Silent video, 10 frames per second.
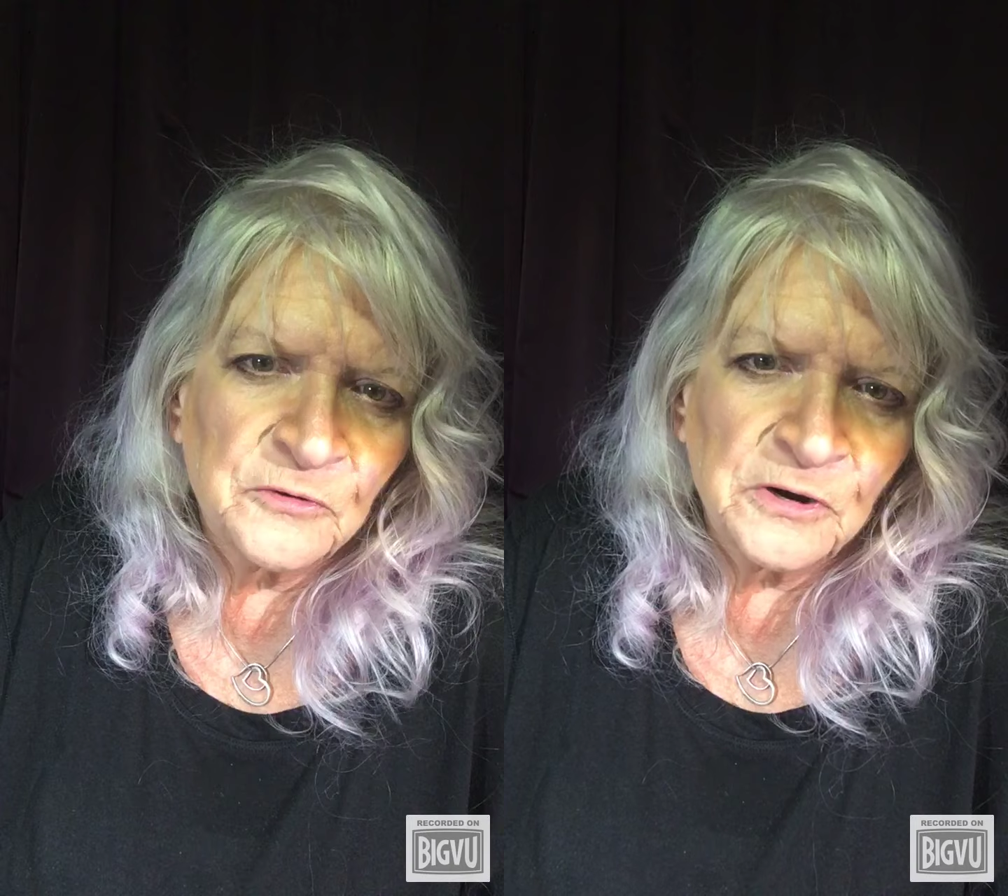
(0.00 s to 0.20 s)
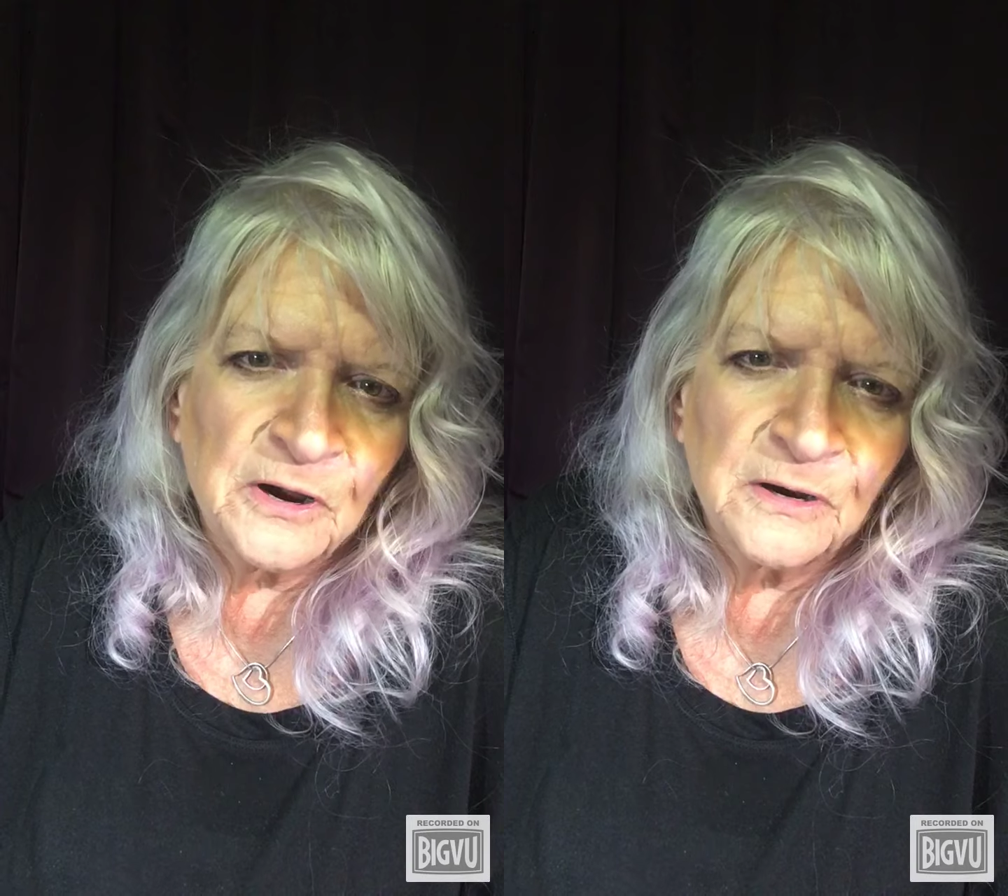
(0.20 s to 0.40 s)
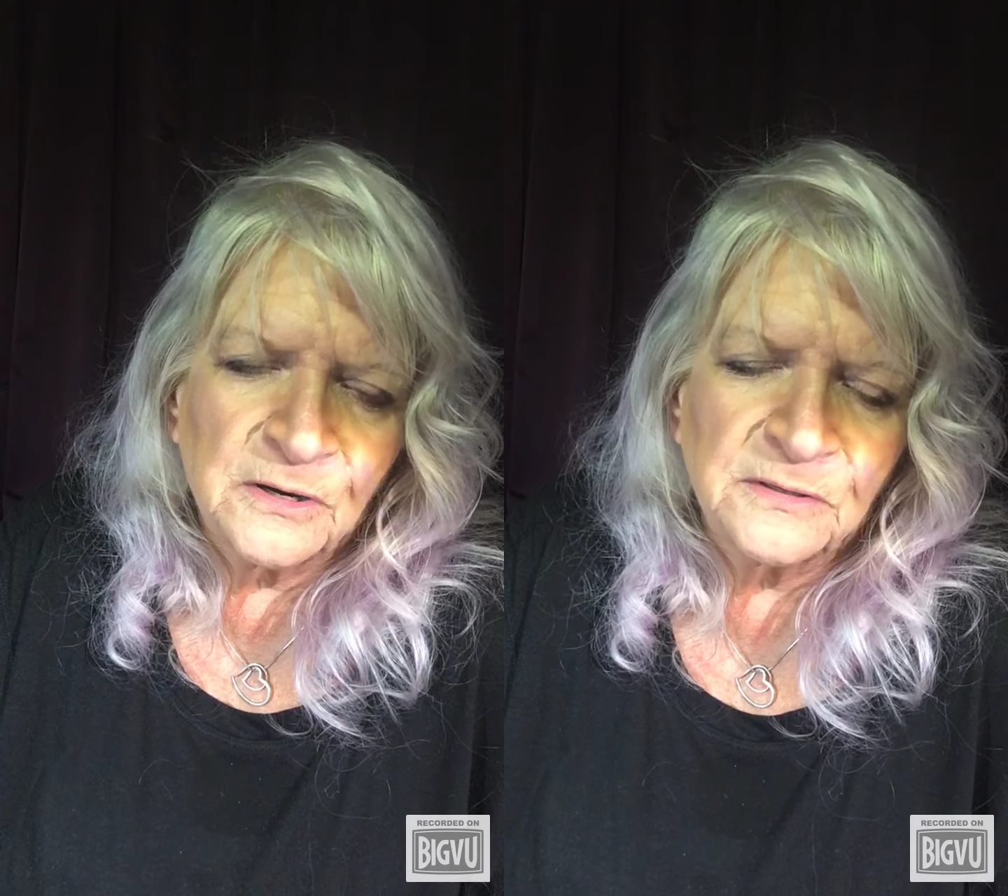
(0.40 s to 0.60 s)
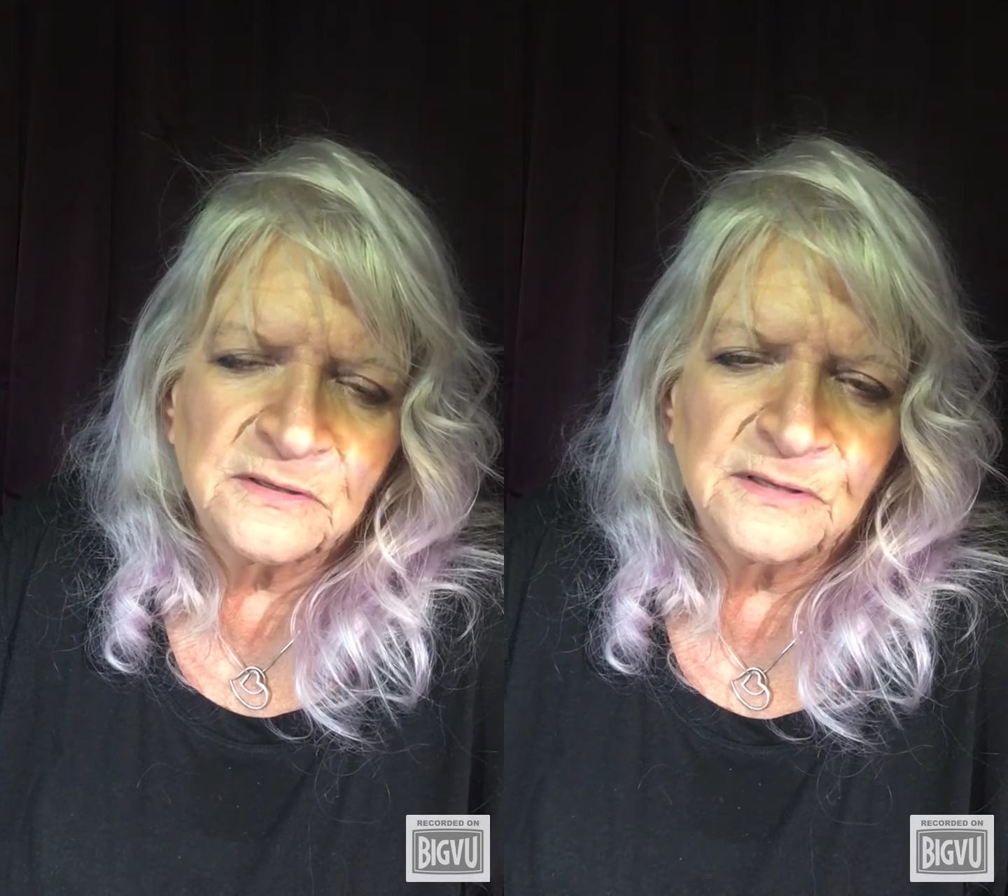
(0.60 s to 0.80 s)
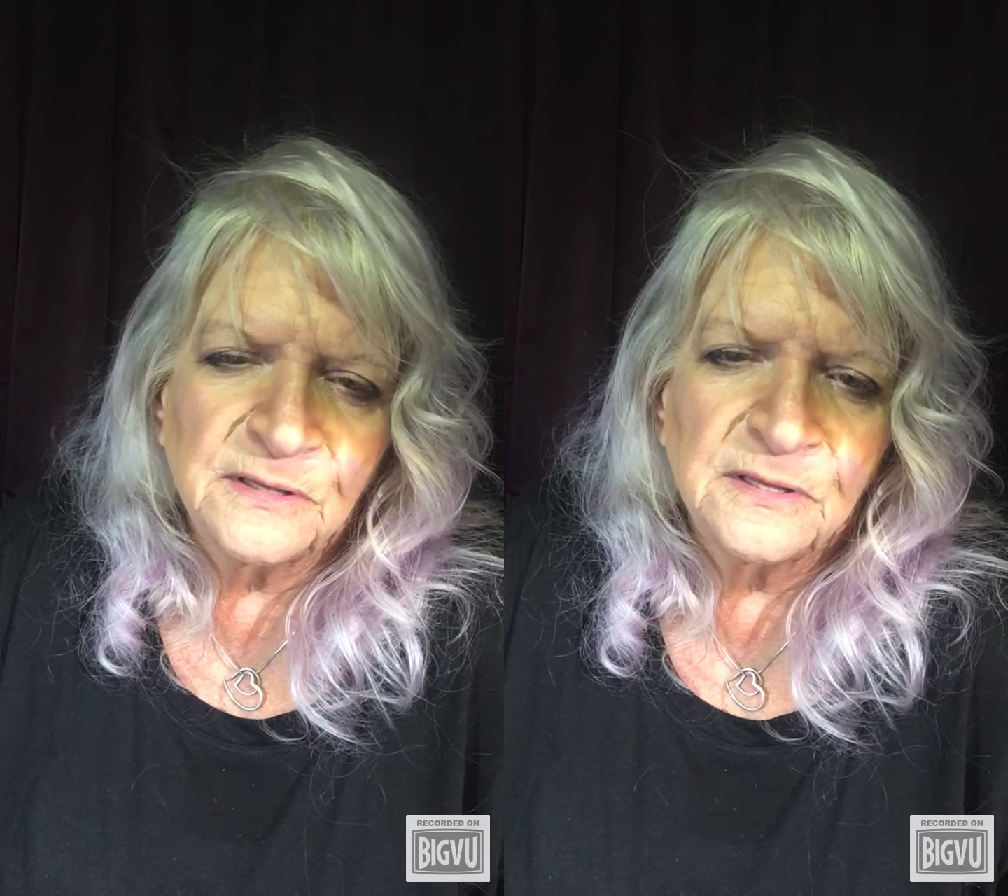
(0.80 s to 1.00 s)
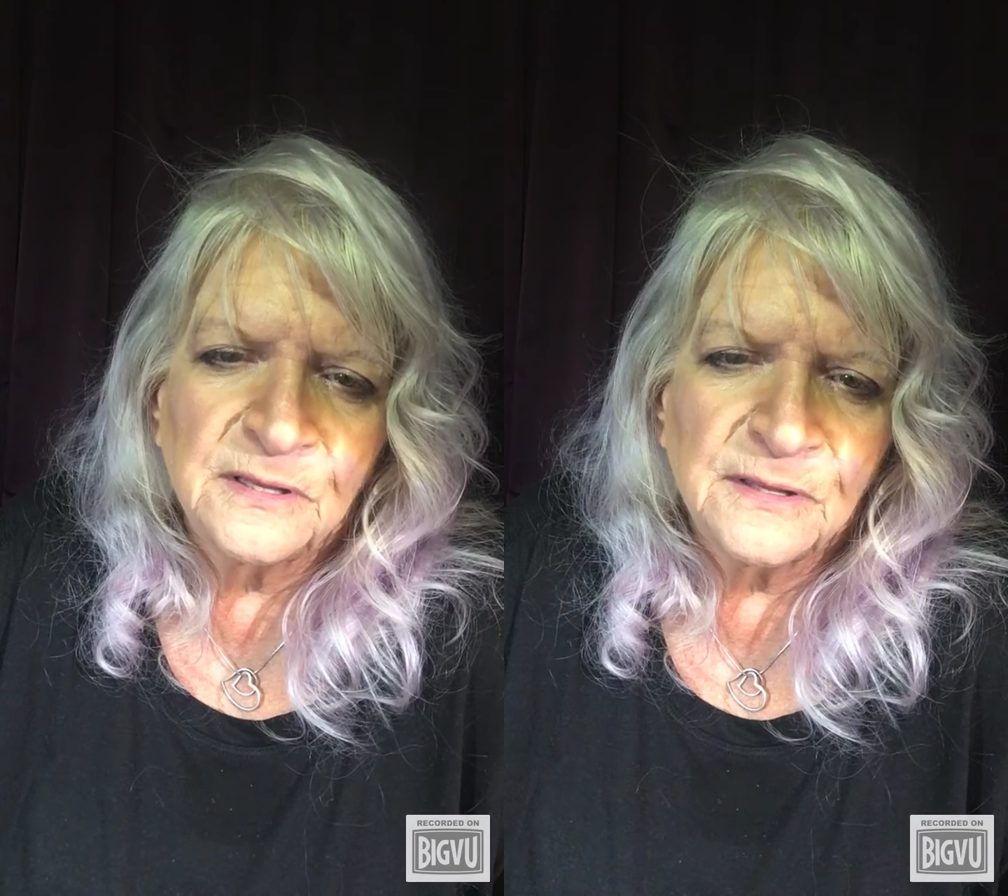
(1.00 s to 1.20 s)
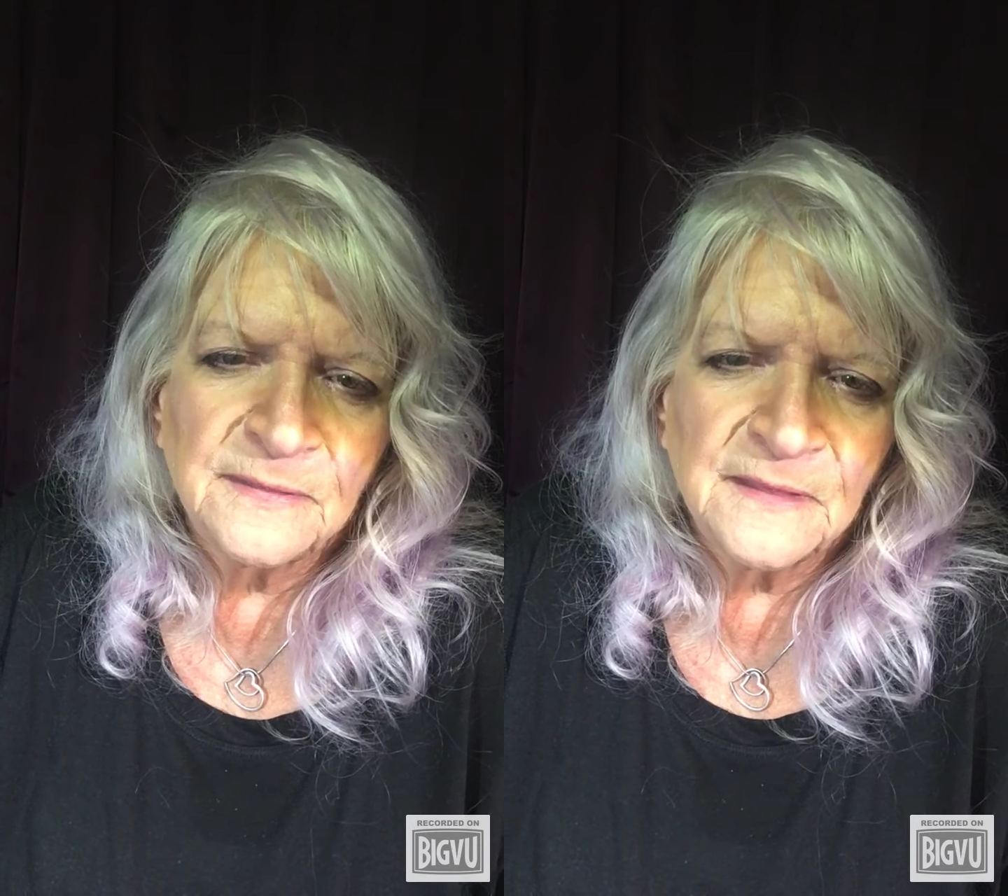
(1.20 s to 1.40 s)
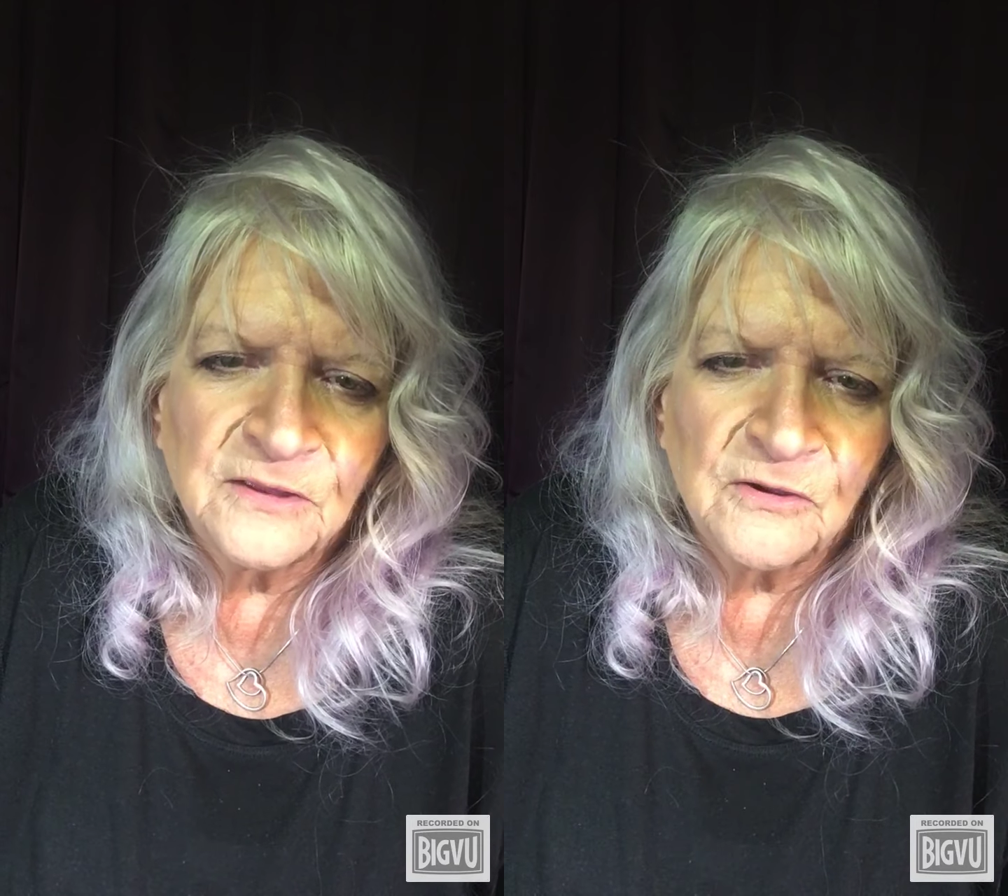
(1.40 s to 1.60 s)
cards
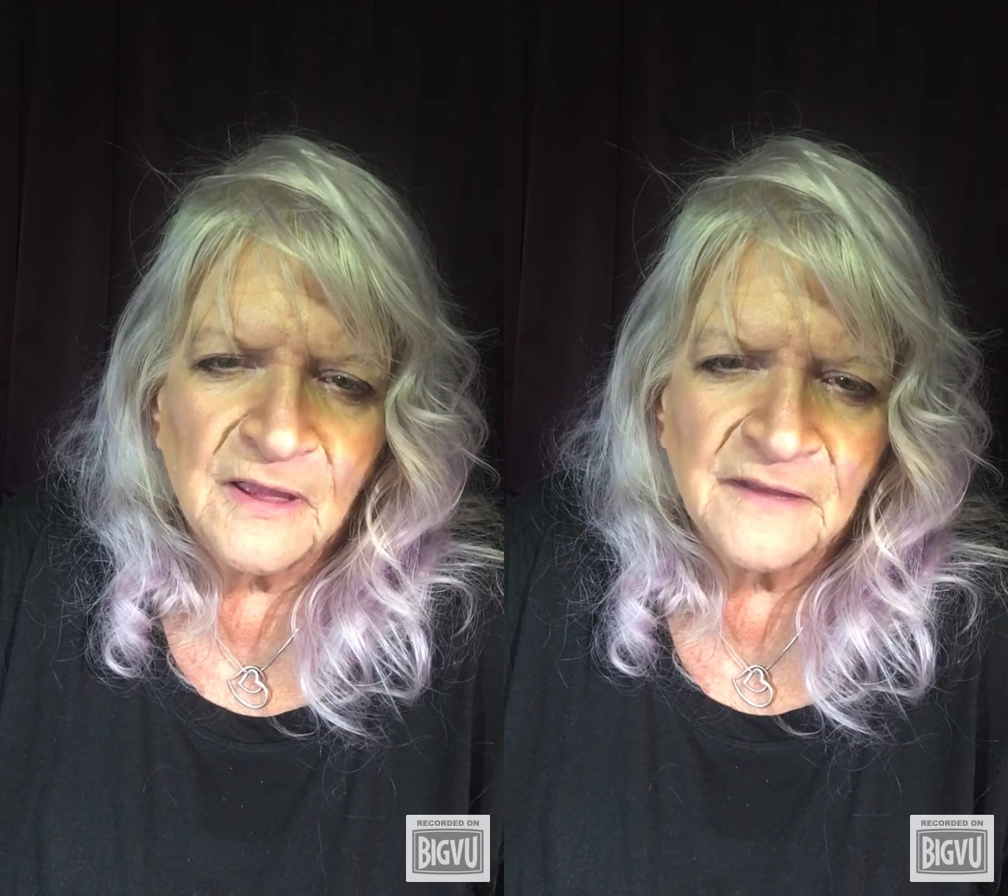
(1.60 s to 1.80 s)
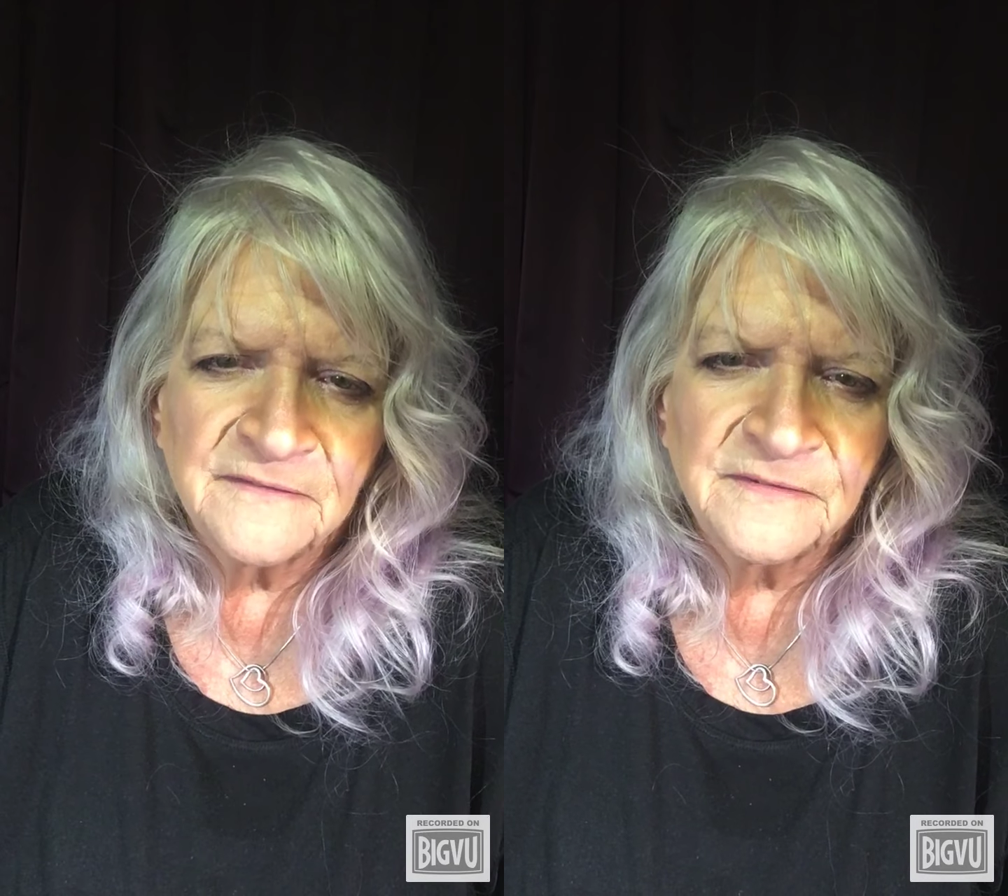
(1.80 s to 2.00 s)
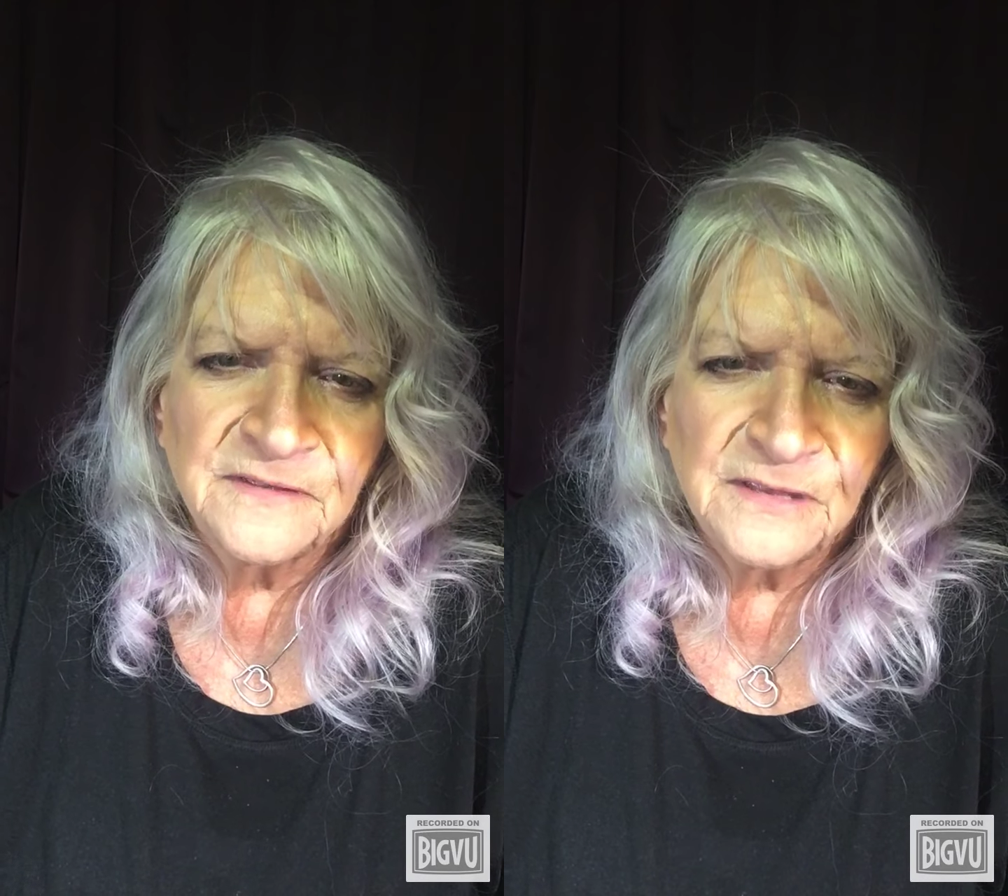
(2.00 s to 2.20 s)
that you have